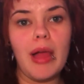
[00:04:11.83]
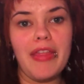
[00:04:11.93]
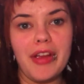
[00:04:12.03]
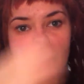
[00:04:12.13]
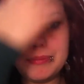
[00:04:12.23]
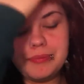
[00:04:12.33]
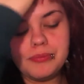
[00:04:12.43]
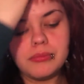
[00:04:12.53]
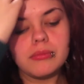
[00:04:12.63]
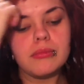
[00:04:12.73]
rather
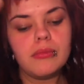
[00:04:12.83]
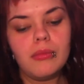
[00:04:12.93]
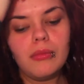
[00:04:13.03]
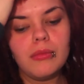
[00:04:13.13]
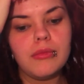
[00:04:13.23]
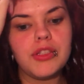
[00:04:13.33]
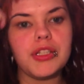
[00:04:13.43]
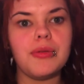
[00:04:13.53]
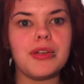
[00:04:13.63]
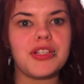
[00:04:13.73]

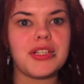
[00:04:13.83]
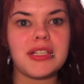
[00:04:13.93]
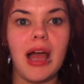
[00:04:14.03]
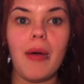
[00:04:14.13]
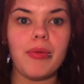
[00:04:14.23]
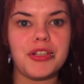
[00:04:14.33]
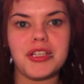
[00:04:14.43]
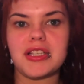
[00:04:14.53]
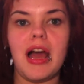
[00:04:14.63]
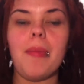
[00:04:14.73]
do, was just cut
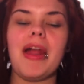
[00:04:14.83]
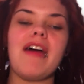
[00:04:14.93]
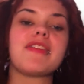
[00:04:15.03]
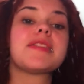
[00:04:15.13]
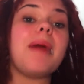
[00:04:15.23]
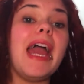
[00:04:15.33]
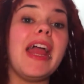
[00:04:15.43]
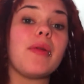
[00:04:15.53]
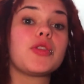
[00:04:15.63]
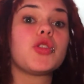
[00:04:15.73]
mine off, because my
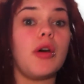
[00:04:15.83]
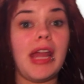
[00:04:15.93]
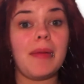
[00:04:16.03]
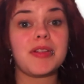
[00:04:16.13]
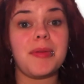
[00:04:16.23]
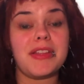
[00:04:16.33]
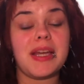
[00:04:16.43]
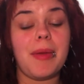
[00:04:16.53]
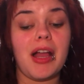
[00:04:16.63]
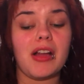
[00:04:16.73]
hair was so damaged by the
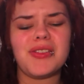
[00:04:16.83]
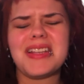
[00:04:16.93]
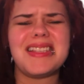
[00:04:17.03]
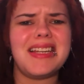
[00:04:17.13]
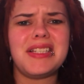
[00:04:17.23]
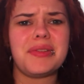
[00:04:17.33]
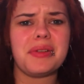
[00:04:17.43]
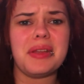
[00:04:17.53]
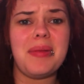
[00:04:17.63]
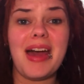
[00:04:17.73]
time I got dreads that it
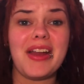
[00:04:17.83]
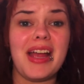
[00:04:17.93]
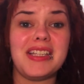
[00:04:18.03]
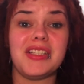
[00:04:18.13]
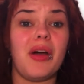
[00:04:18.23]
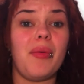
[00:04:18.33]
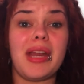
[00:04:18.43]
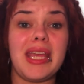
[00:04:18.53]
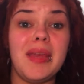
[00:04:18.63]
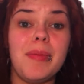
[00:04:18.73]
didn't really matter. I did not
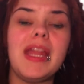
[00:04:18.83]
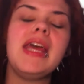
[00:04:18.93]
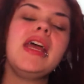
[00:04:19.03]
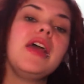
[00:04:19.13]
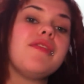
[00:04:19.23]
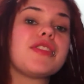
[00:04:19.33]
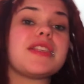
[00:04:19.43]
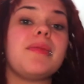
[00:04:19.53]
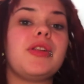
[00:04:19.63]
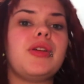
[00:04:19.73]
want to keep it. If you're
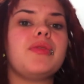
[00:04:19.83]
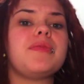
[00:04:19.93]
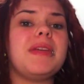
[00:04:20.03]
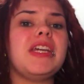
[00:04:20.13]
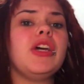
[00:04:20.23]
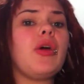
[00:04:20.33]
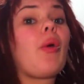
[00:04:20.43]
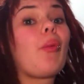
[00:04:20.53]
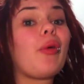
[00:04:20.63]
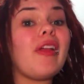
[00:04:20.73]
someone who would be
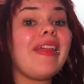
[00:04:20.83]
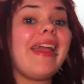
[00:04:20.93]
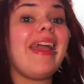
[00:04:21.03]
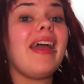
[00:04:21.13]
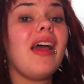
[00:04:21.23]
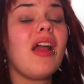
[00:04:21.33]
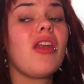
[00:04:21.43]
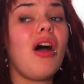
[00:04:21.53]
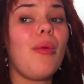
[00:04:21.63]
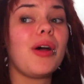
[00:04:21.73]
really
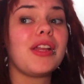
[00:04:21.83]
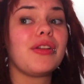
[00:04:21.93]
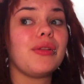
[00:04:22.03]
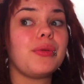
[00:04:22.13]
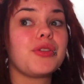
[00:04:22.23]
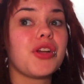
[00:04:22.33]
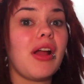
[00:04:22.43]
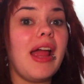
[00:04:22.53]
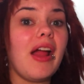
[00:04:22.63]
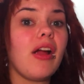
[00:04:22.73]
not wanting to lose
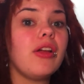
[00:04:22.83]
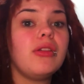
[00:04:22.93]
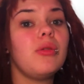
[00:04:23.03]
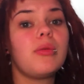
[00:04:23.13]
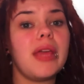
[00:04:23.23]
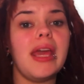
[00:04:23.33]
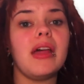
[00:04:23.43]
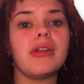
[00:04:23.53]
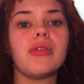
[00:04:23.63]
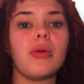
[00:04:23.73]
your hair, you
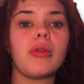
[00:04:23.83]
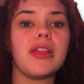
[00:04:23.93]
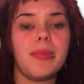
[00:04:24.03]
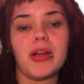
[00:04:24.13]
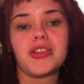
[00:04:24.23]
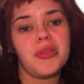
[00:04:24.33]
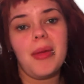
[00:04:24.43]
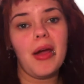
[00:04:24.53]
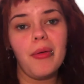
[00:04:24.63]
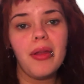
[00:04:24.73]
can totally brush
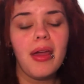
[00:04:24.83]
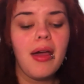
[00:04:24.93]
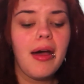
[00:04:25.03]
them out.